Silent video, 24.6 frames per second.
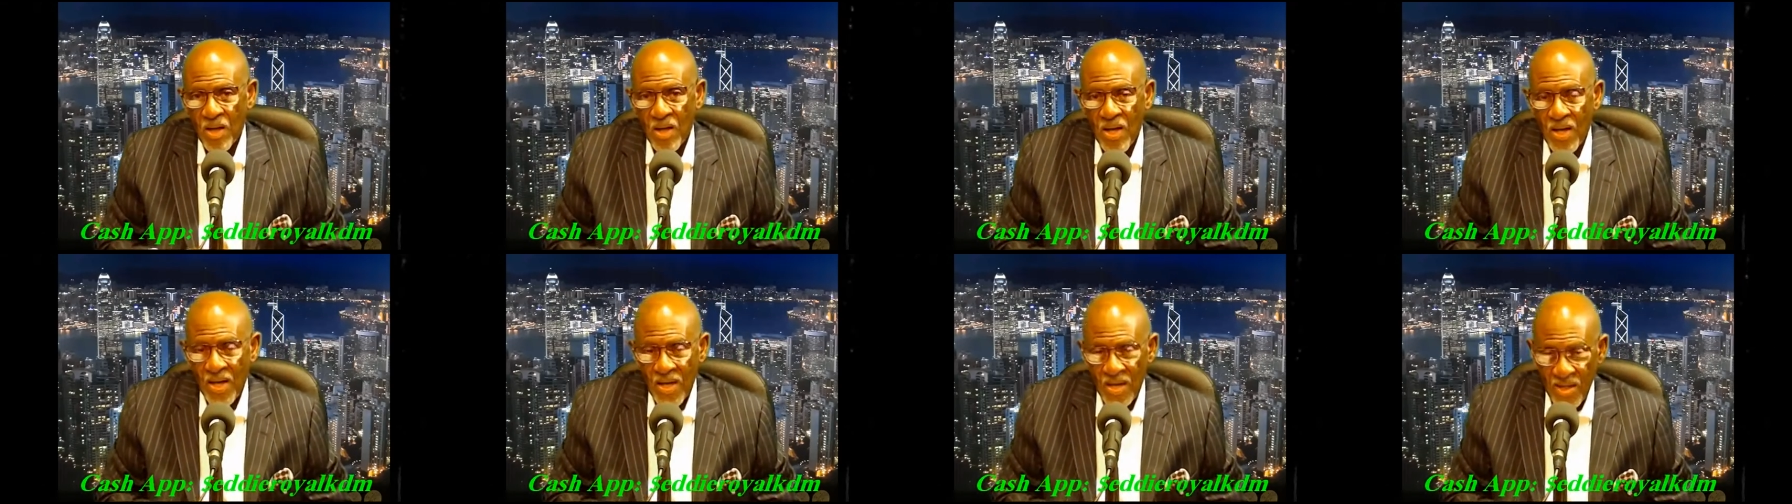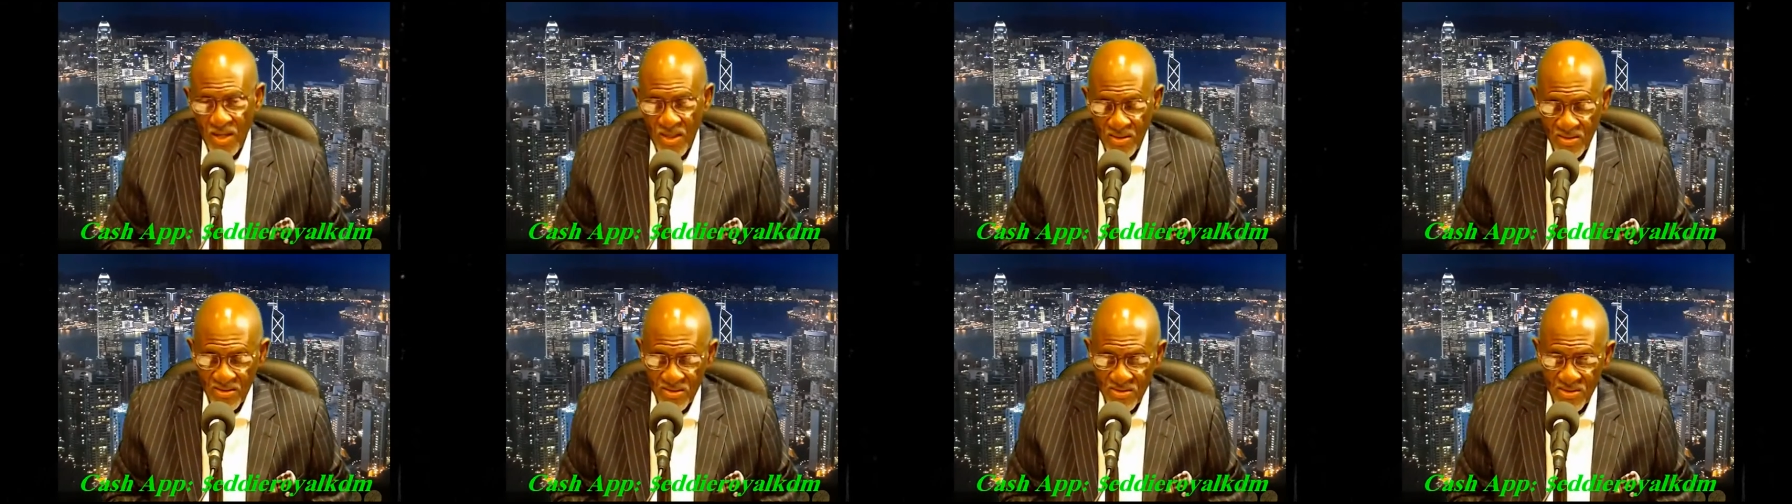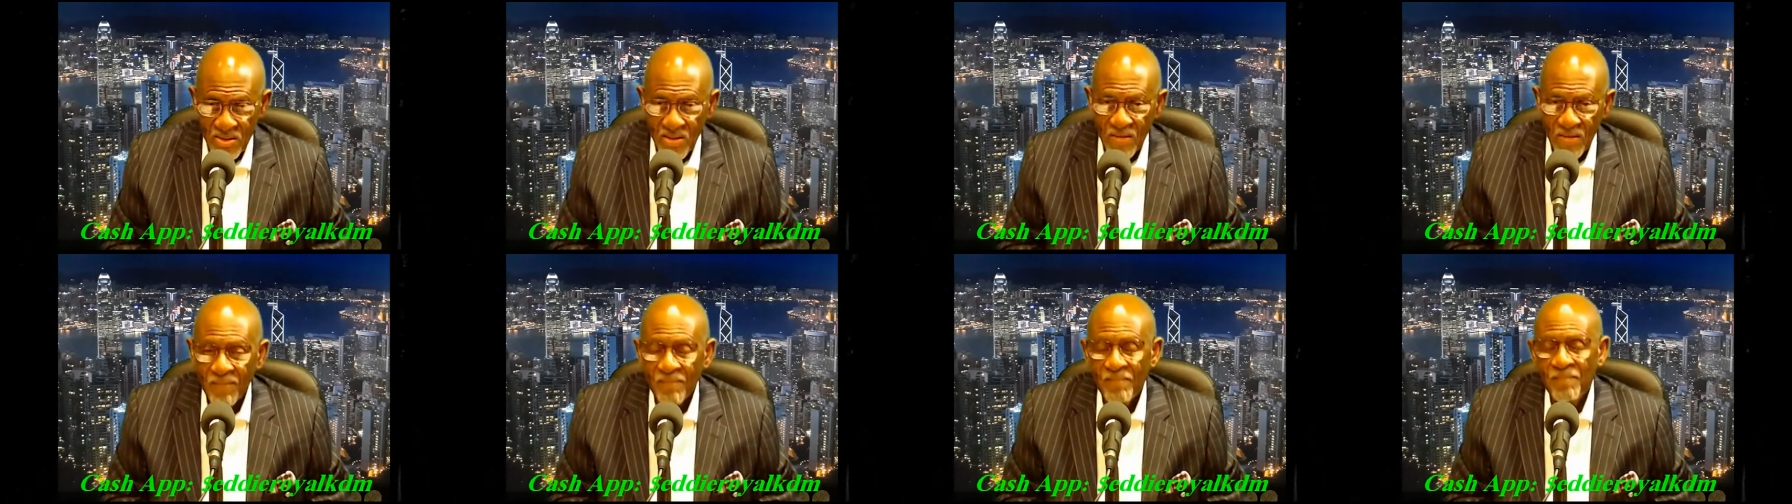
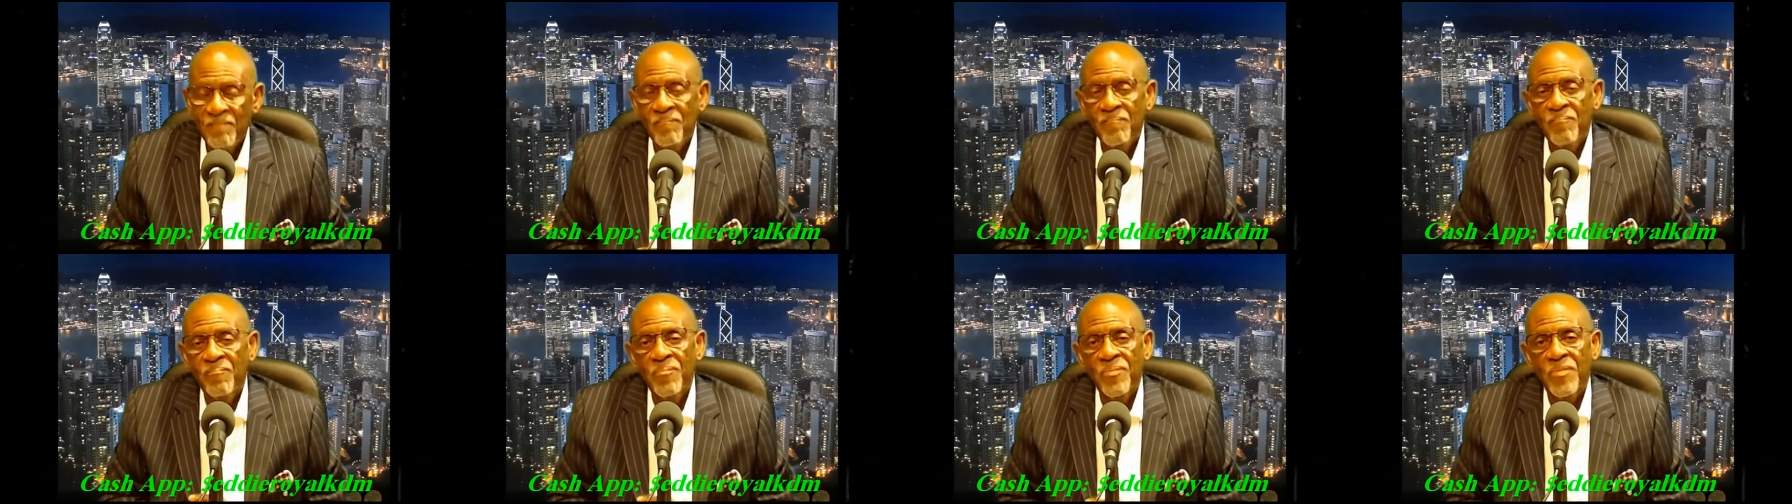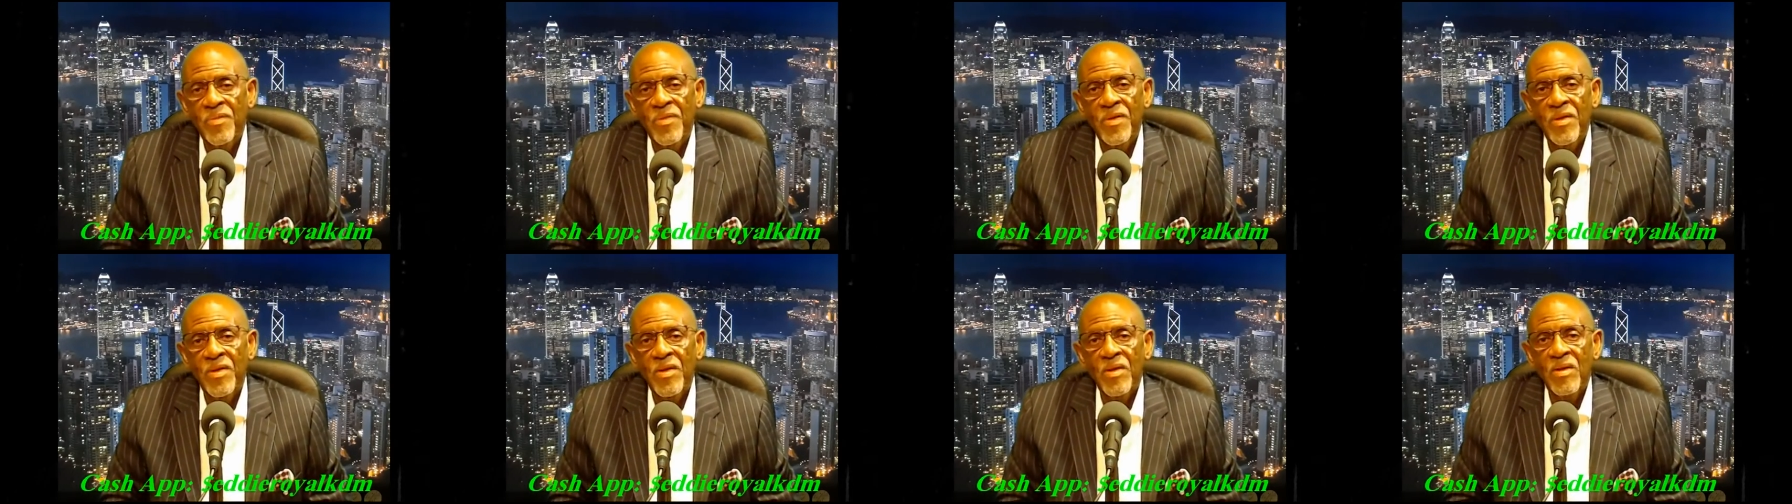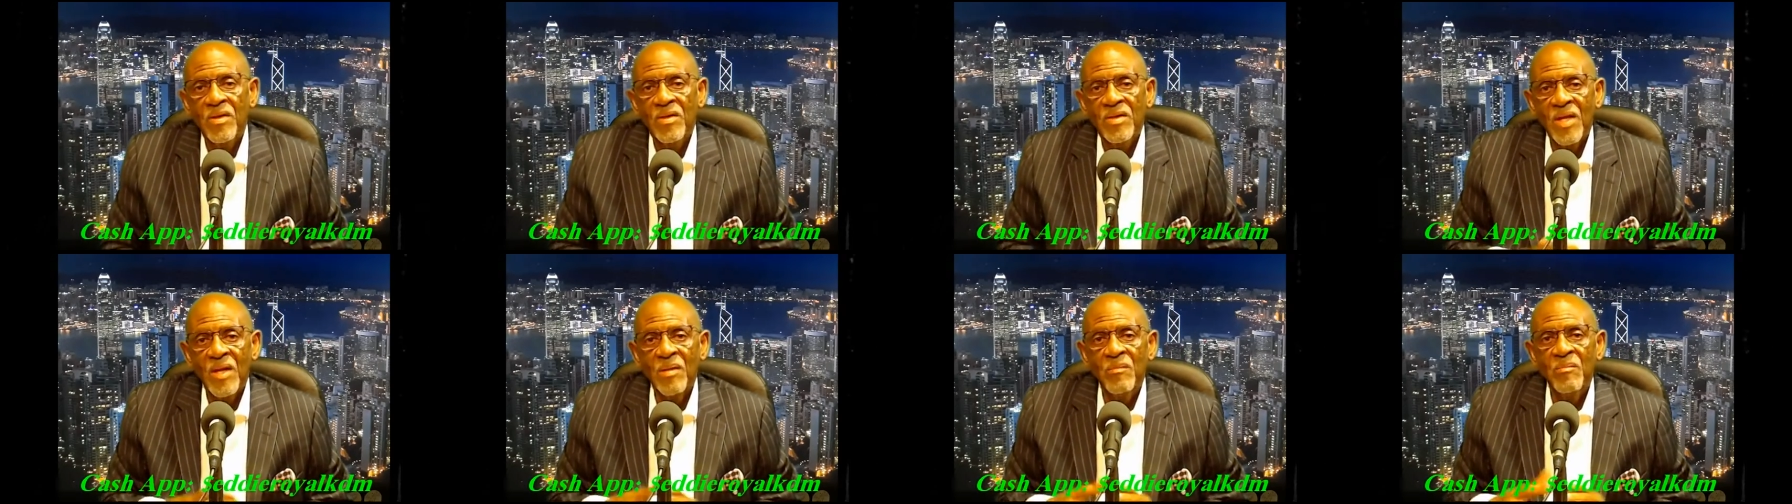And
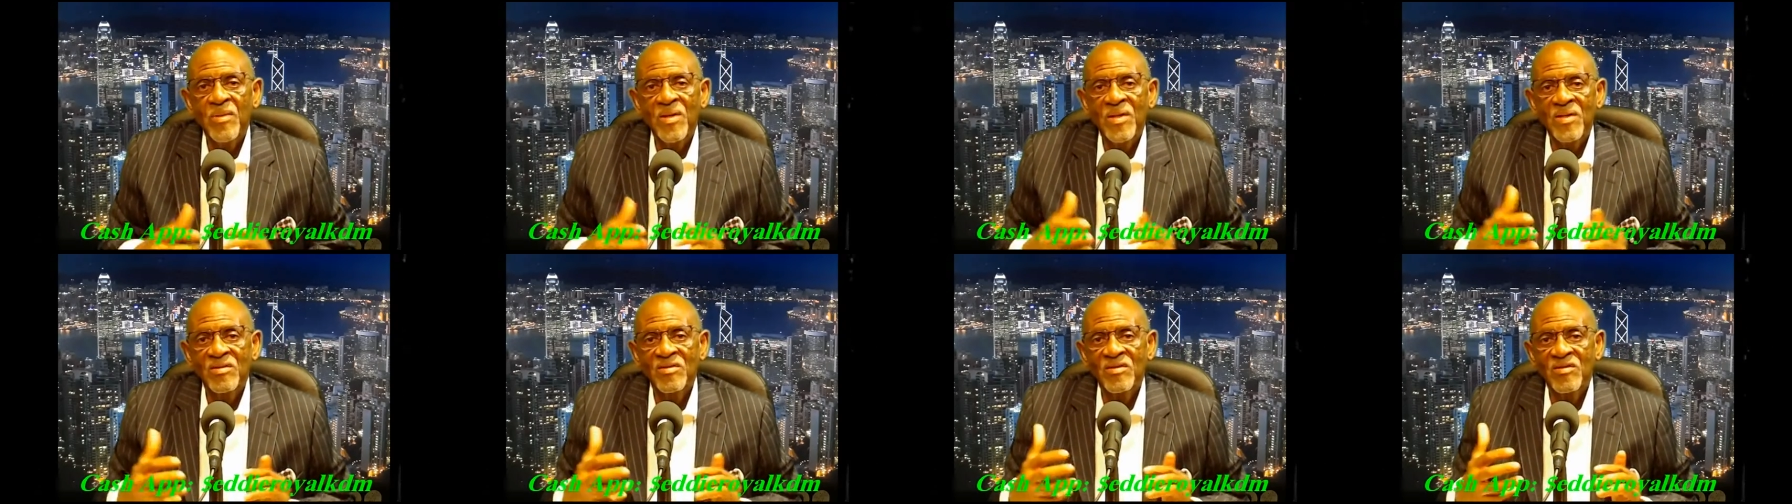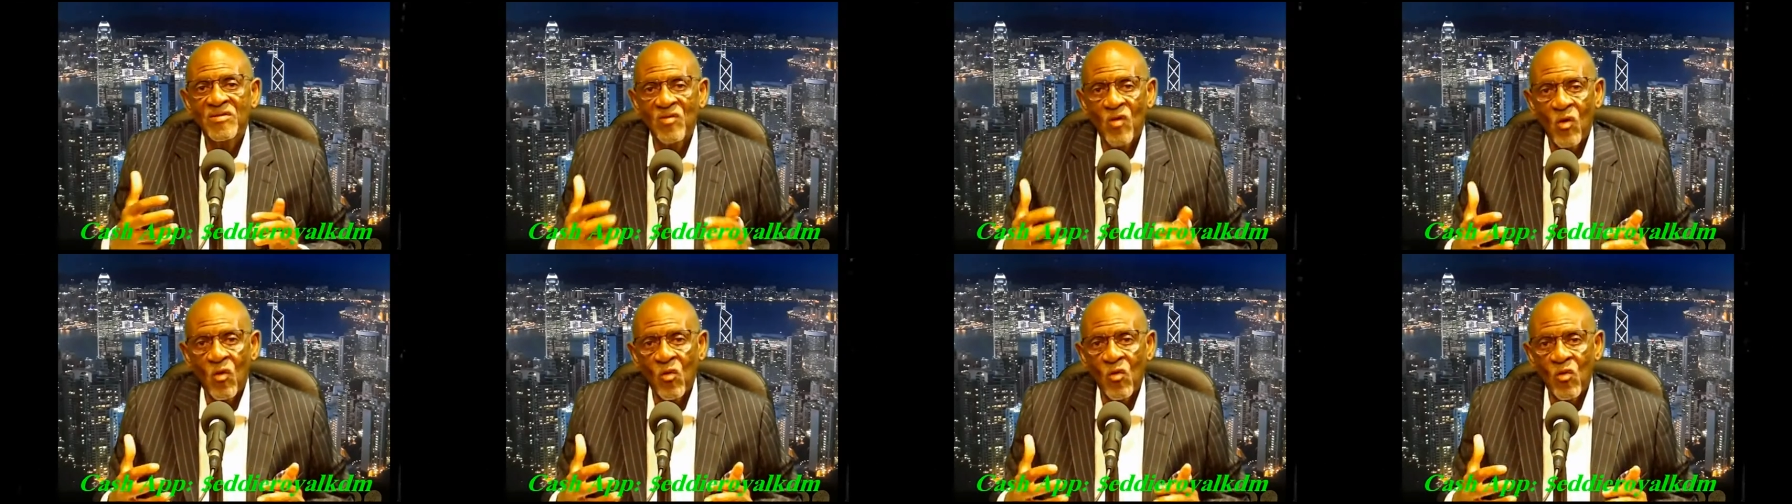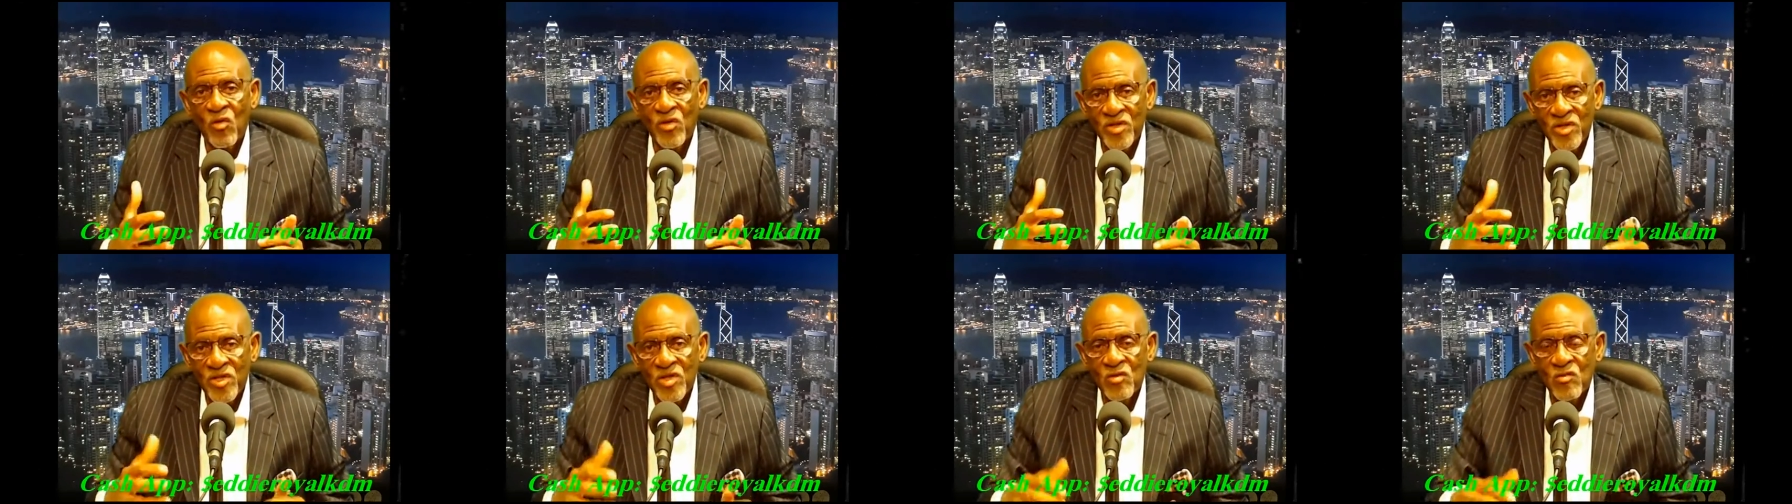that means it's
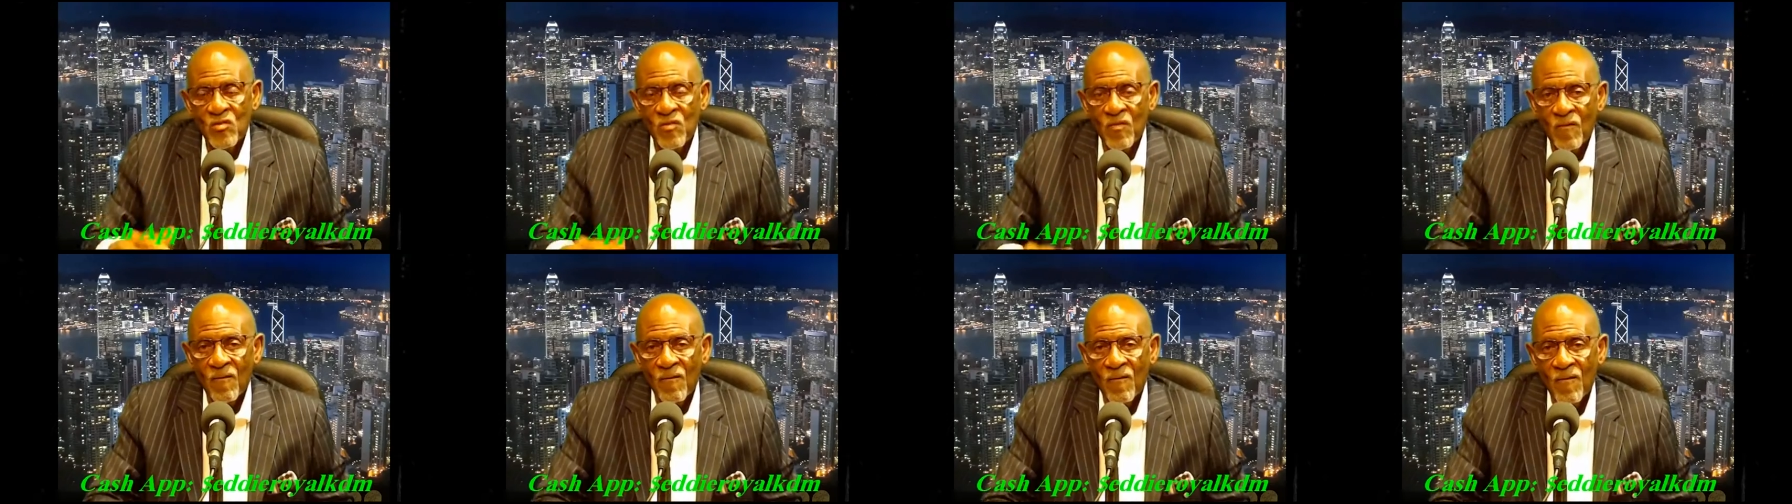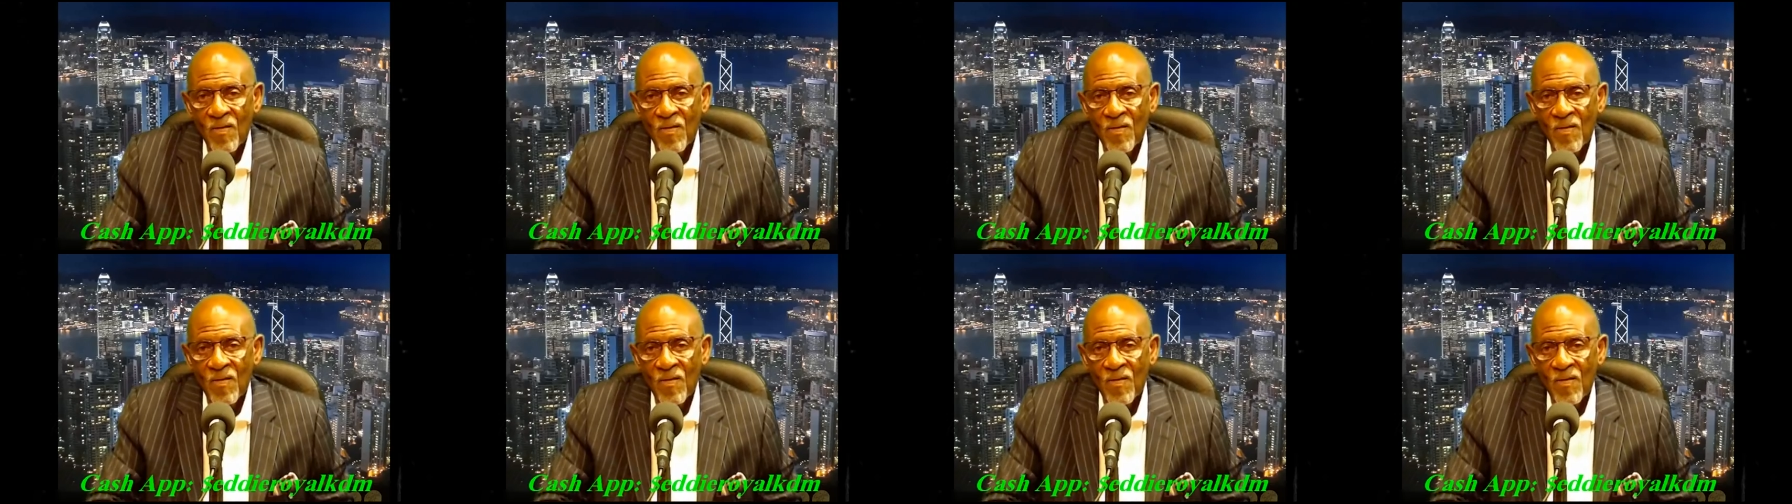on you.